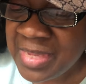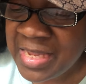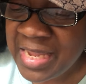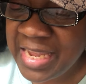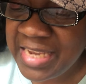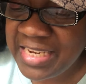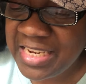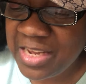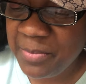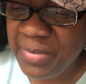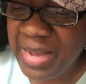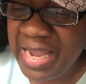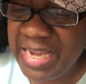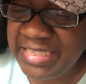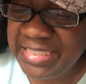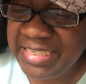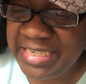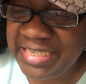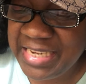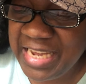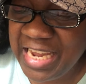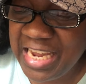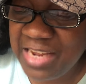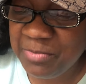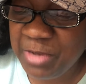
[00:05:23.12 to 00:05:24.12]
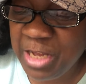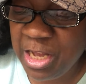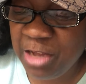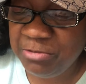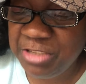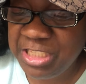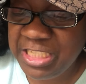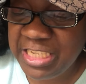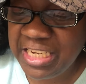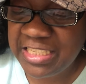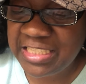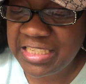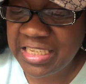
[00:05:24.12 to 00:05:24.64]
In the mighty name
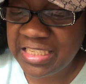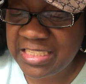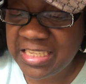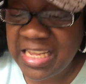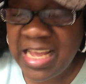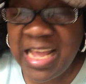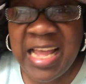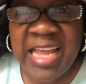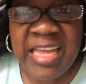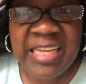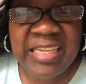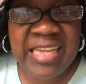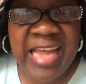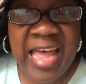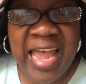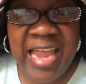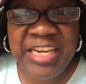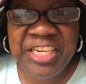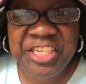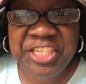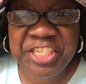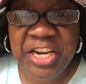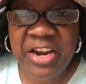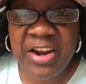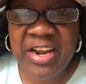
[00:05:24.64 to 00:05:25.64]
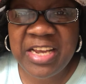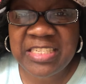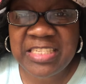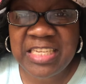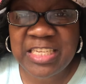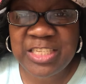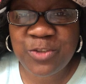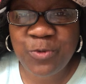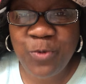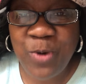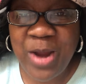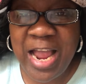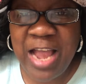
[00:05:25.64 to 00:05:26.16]
of Jesus. Like, share, and
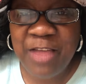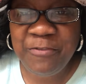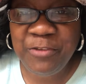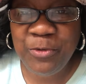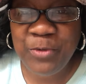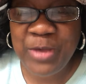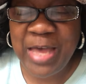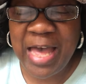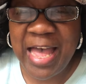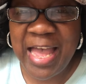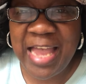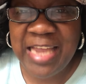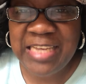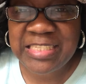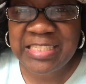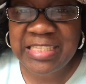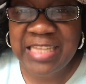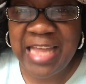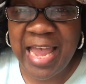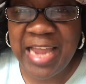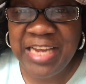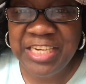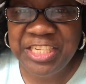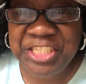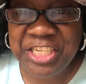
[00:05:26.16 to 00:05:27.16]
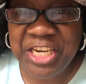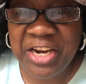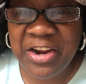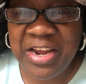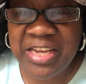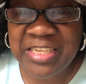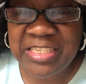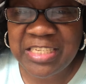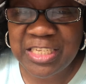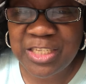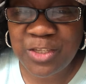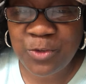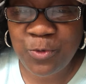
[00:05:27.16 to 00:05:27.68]
subscribe, you guys. Like, share,
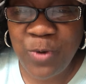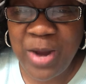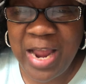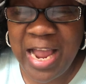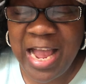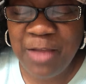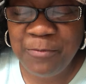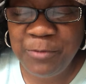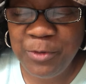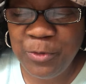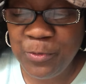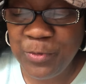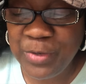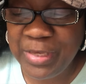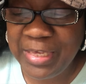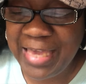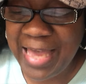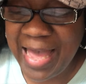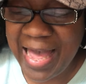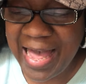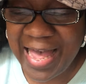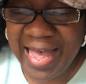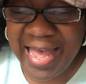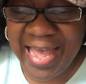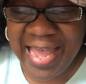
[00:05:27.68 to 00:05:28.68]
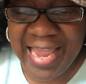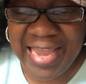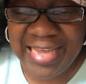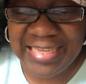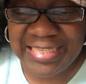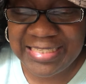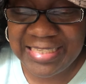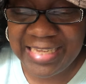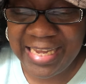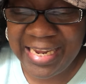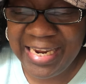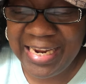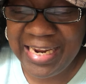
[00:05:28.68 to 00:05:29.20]
and subscribe, you
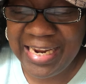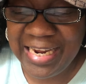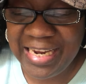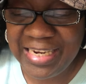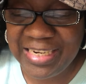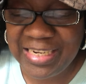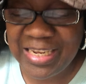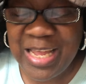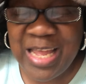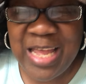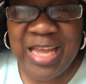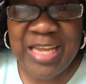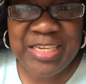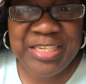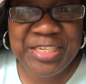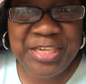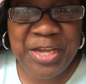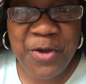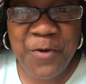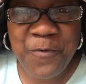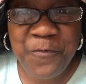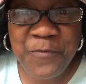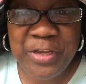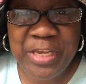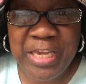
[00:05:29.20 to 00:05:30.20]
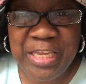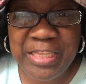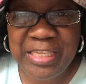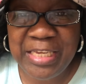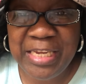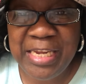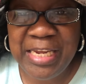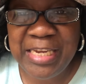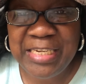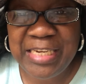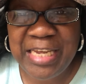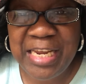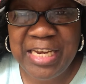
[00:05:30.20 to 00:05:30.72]
guys. And don't forget to
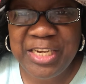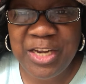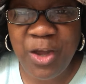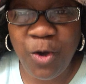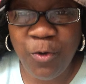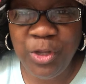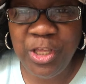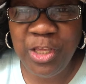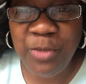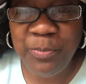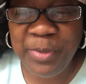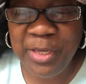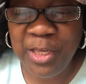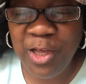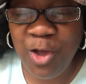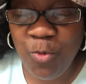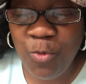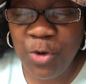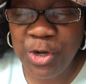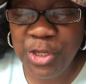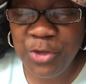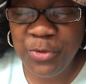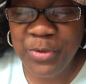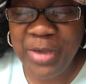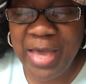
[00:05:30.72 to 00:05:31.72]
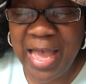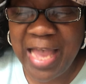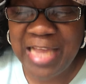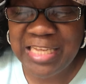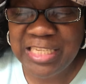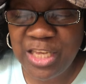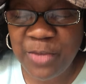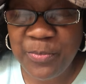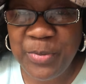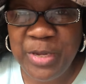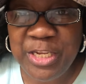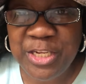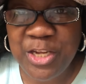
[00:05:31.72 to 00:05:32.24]
hit that noty bell where you guys
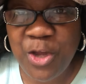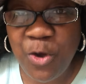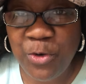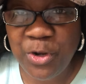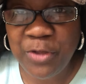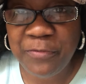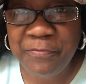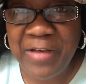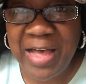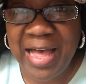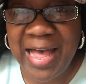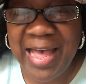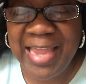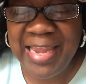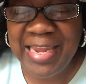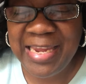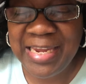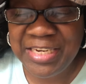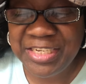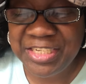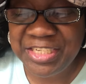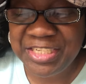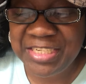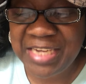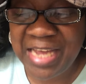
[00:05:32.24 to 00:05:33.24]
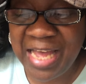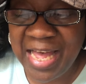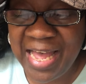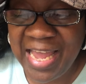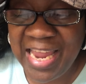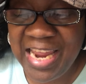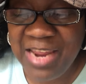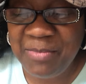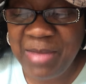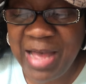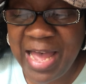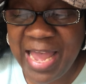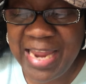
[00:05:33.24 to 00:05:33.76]
can be notified each
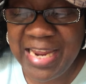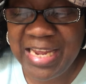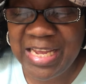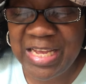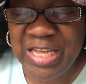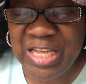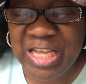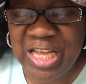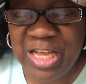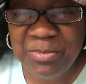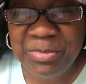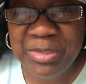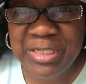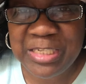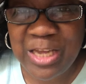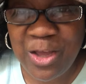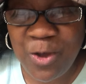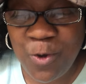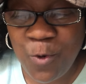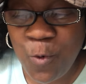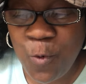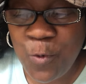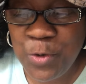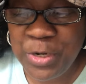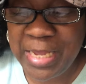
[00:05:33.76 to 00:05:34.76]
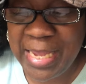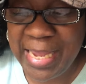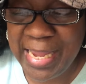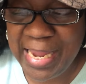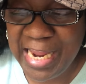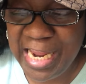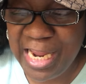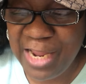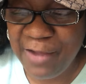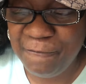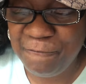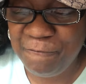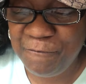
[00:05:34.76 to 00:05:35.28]
time I upload
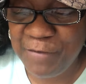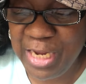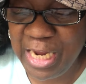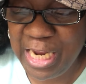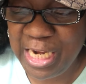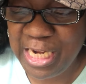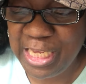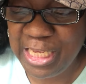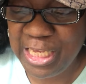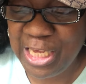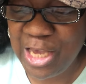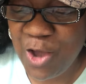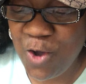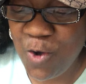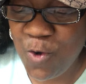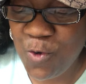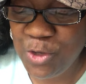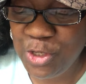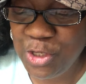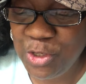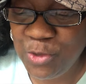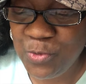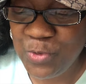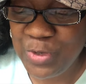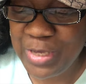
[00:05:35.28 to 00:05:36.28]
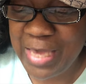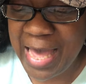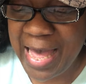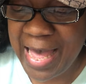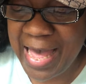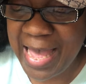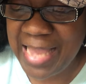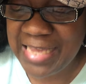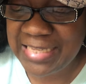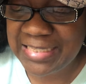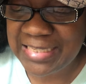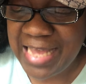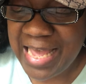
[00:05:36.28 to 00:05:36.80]
a video, you
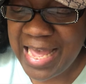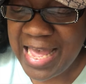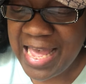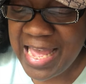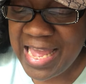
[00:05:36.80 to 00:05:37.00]
guys.